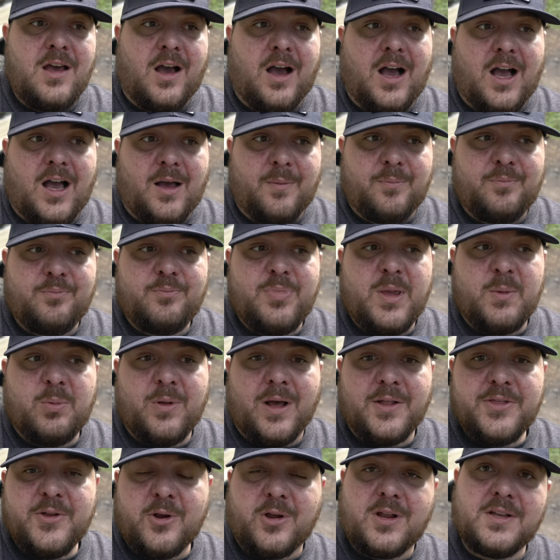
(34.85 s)
Um,
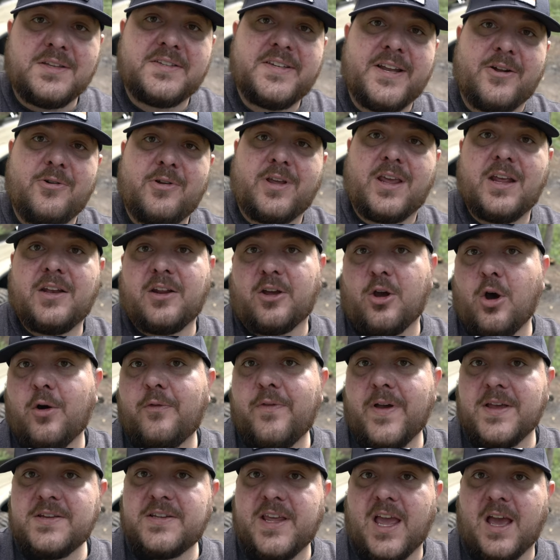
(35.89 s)
people out there considering getting a Go
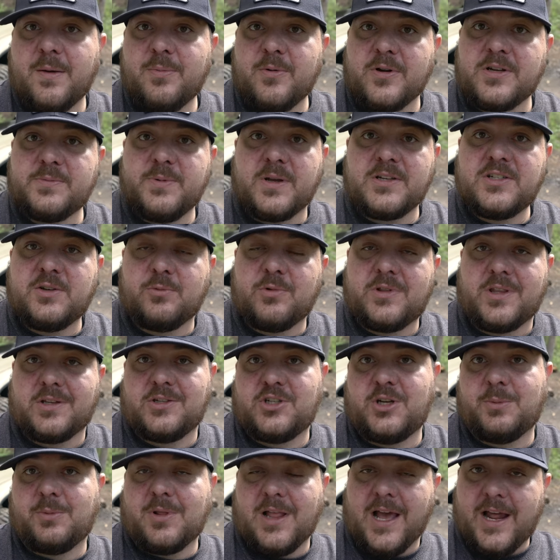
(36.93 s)
Fast camper, especially with the
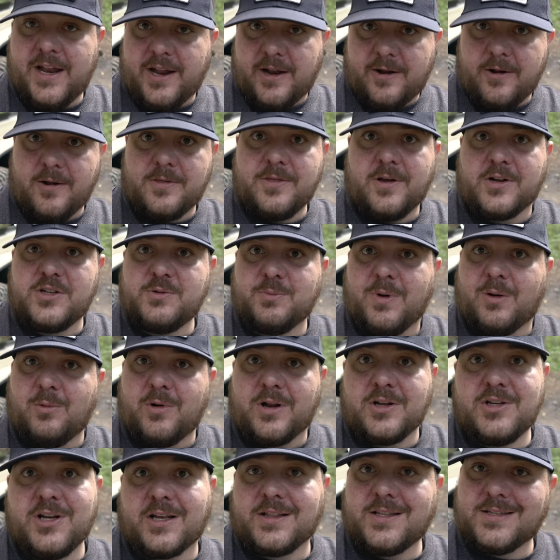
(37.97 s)
Jeep Gladiator, I thought you might
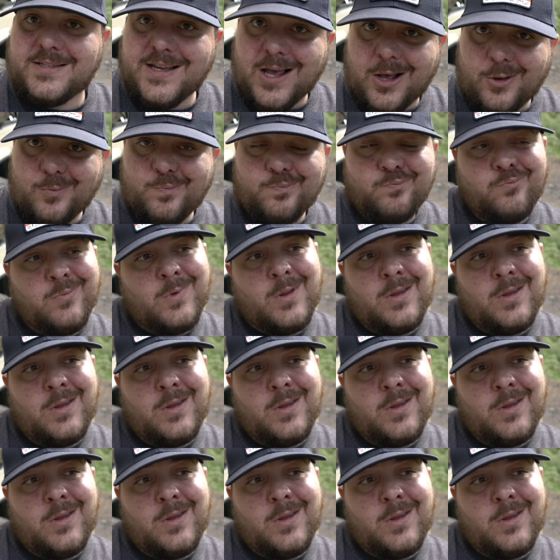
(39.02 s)
want to check this out.